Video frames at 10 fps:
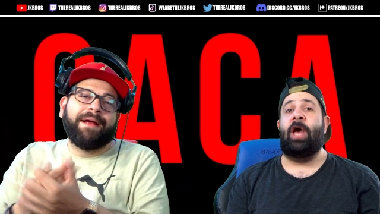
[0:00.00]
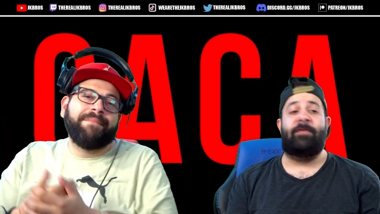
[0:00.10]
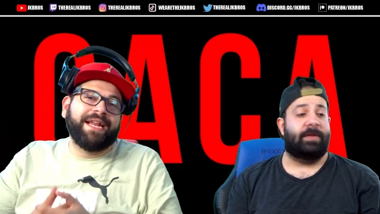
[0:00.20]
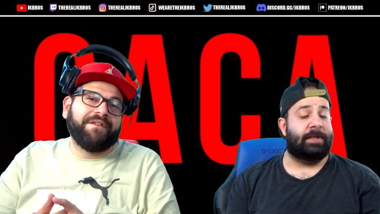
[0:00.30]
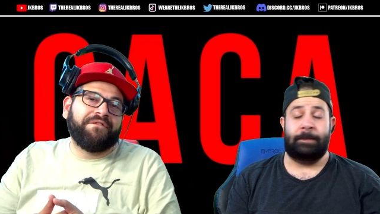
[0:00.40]

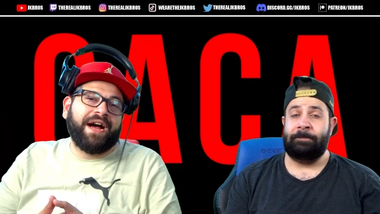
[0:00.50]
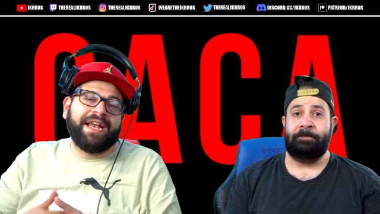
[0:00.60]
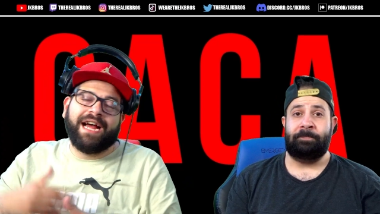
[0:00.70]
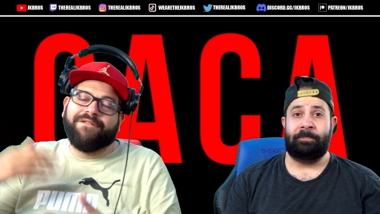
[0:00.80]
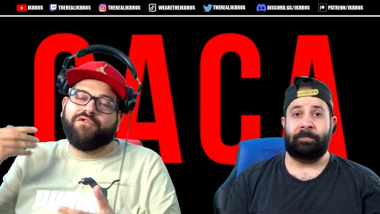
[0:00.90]
Speaker 1: I meet
Speaker 2: a
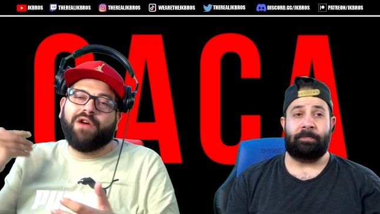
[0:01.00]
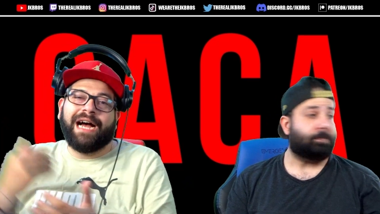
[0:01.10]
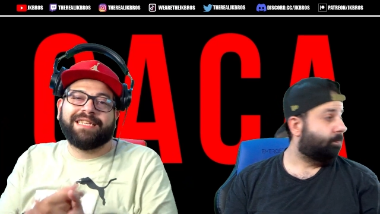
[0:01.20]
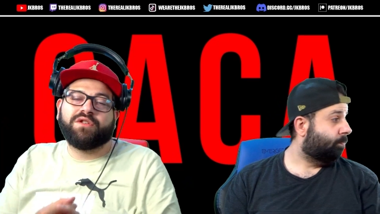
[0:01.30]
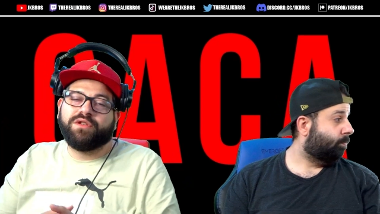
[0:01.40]
fan, I have to
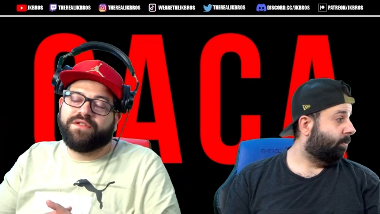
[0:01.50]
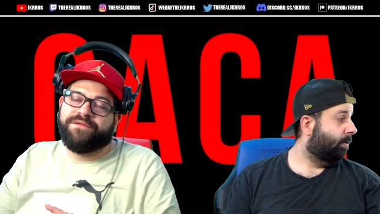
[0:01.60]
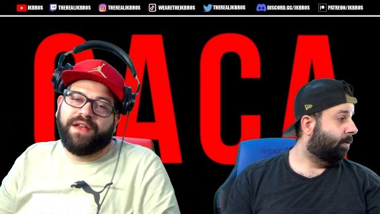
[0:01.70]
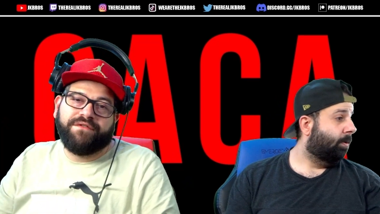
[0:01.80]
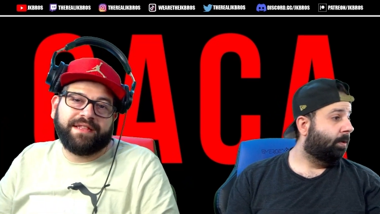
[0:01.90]
ask what's
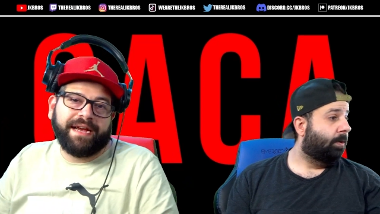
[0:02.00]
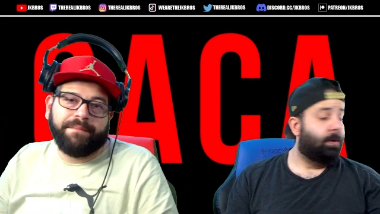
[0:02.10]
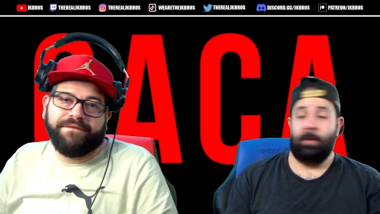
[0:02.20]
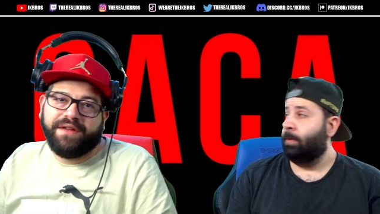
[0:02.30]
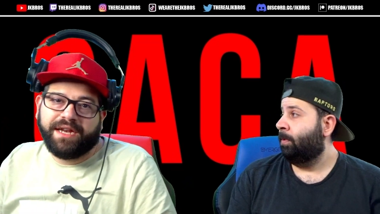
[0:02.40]
your favorite
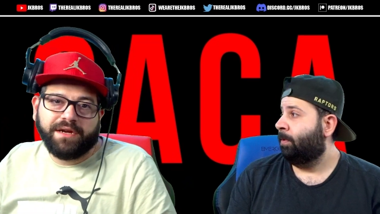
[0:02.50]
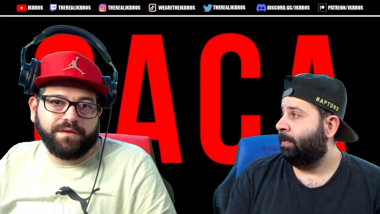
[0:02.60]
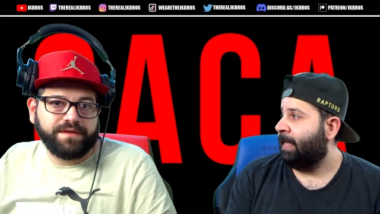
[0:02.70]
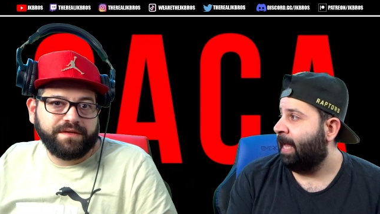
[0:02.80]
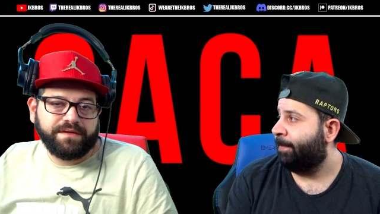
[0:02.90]
type of
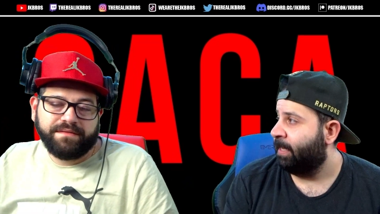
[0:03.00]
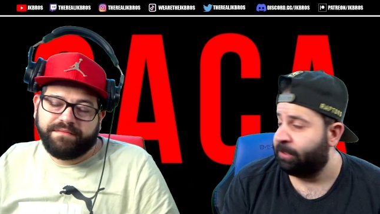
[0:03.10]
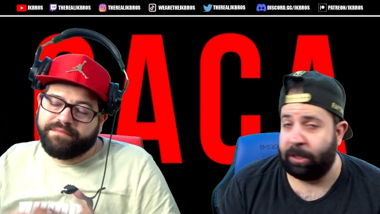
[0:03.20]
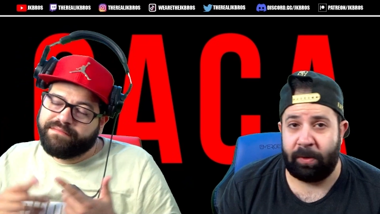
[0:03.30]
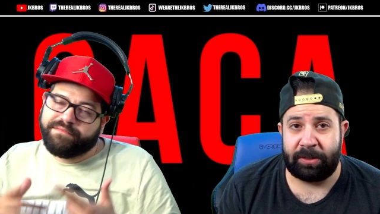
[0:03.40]
videos. Yeah,
Speaker 1: man,
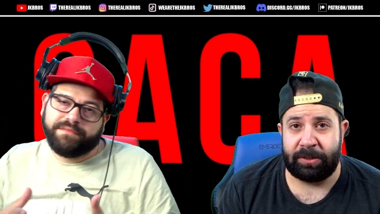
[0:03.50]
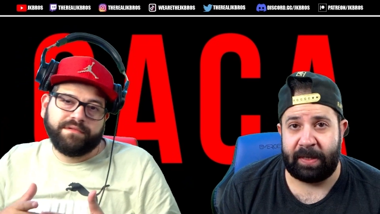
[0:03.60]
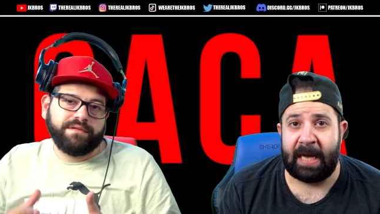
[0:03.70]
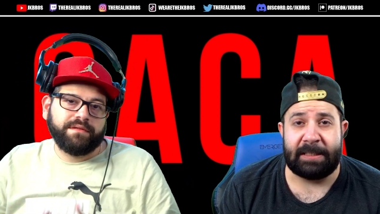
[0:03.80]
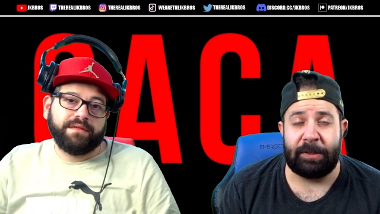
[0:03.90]
it's a good question
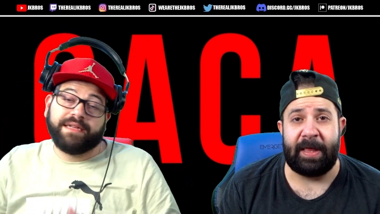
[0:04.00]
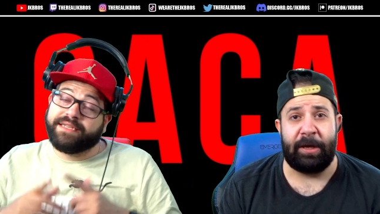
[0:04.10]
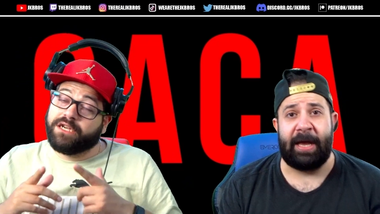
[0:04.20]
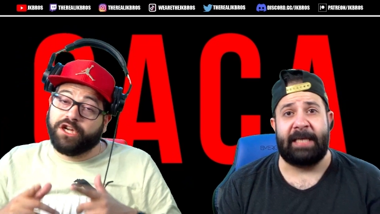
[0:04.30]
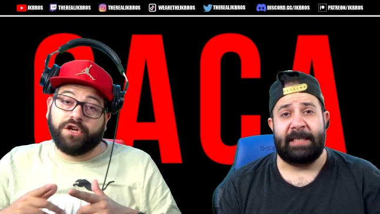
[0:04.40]
to ask. So
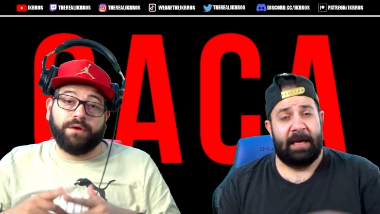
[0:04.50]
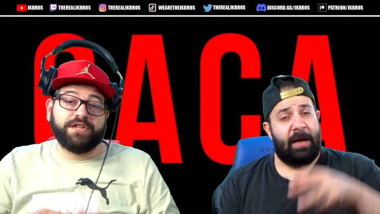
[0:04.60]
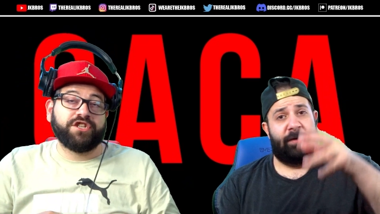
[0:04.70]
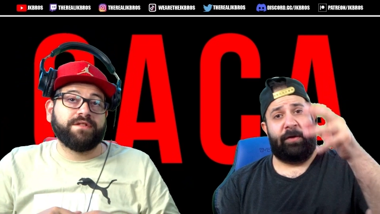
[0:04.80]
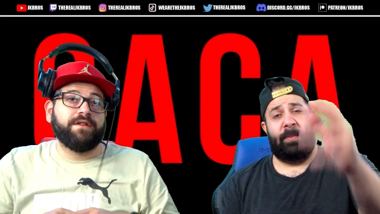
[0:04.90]
thank you guys
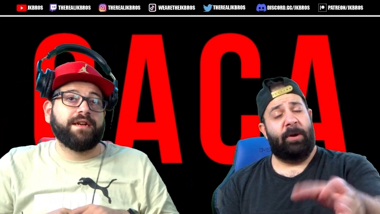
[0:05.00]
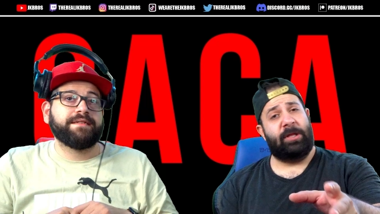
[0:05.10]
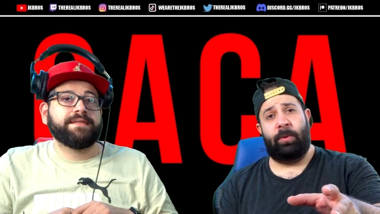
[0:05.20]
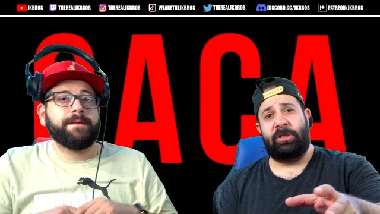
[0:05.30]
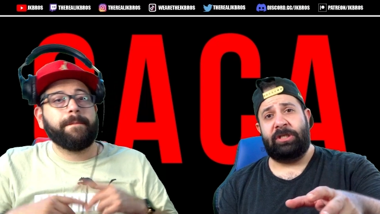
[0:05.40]
for the
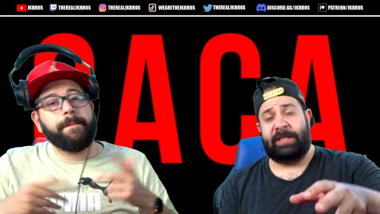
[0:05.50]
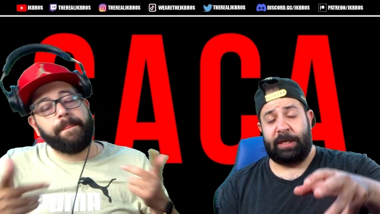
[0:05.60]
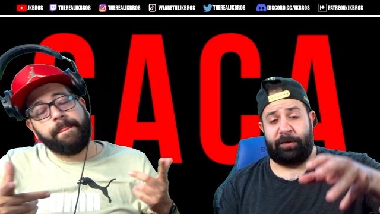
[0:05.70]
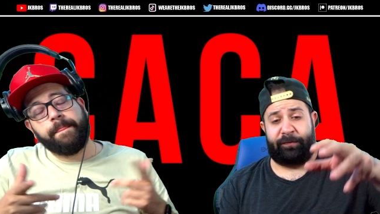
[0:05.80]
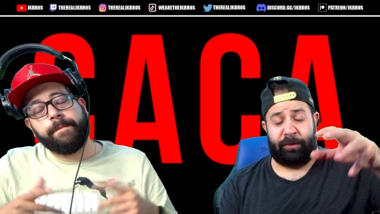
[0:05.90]
birthday wishes.
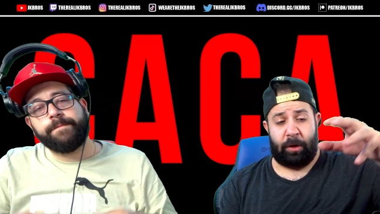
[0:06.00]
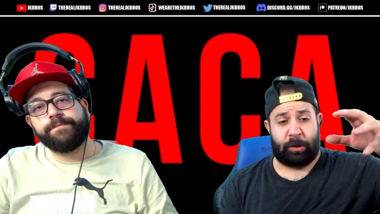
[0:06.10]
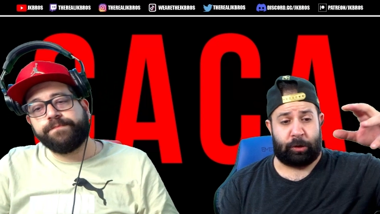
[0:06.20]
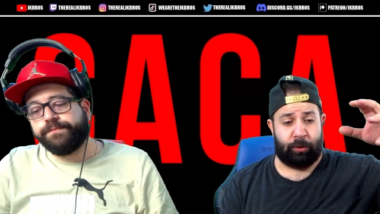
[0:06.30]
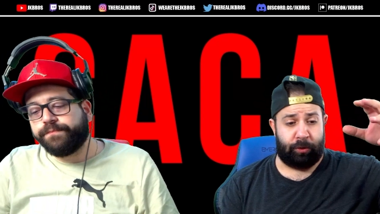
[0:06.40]
Thank you for
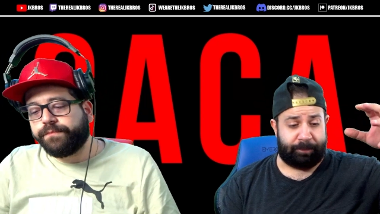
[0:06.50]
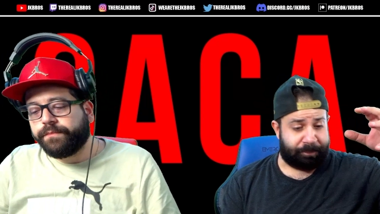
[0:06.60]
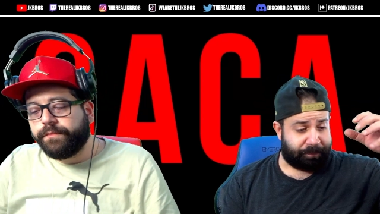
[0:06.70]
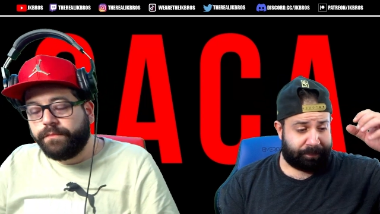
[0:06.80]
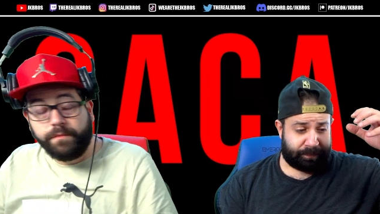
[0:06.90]
those who
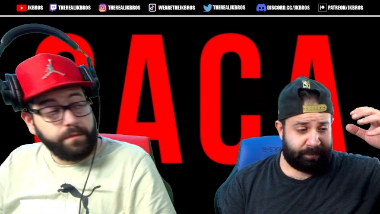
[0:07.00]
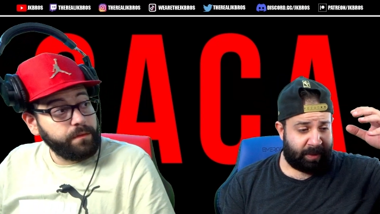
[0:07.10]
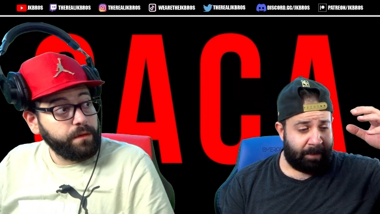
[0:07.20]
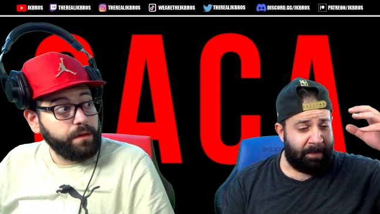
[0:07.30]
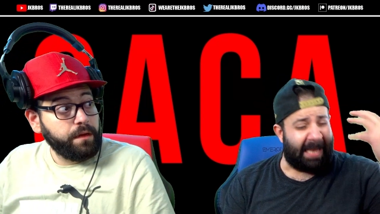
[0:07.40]

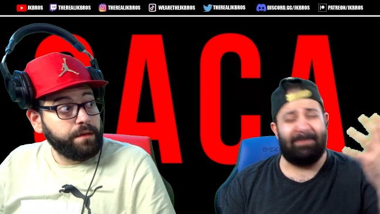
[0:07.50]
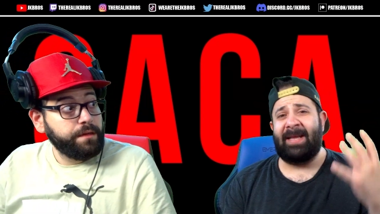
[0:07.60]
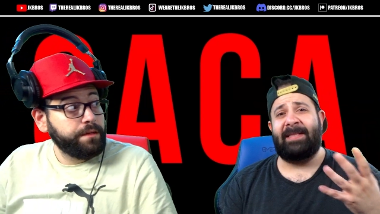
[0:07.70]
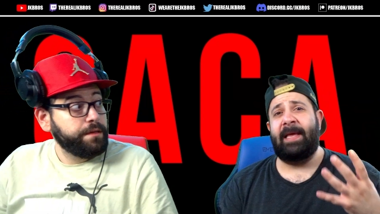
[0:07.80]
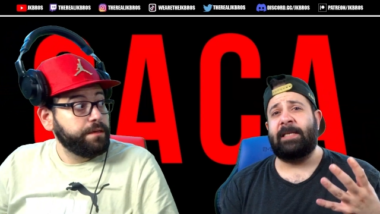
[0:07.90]
made
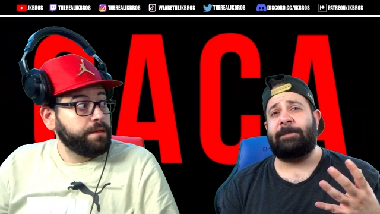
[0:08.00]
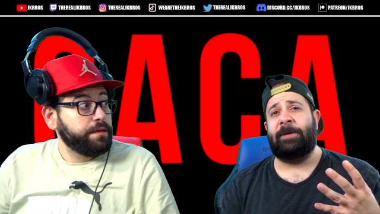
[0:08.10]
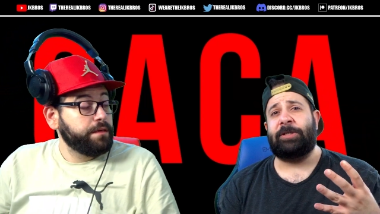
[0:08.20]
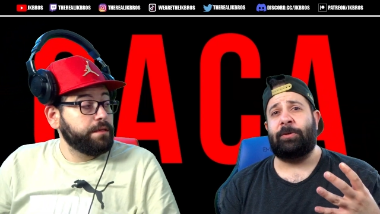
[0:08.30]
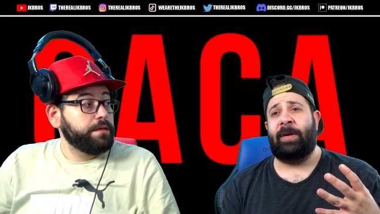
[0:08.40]
my day a
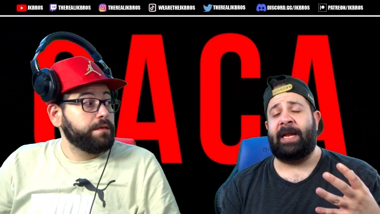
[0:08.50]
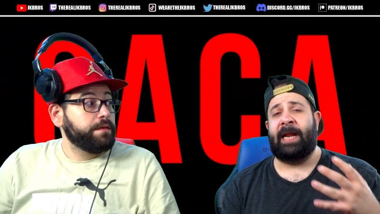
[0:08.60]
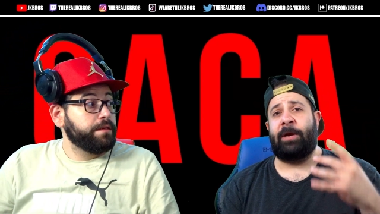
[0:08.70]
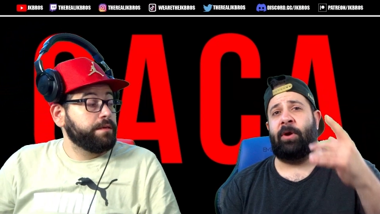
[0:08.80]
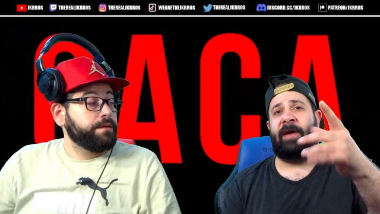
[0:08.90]
special one and i know